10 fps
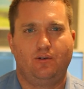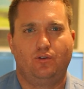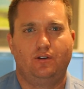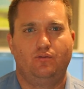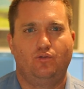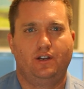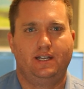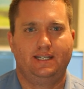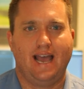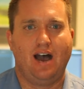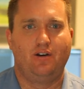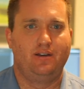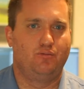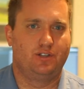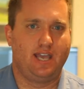would endow him with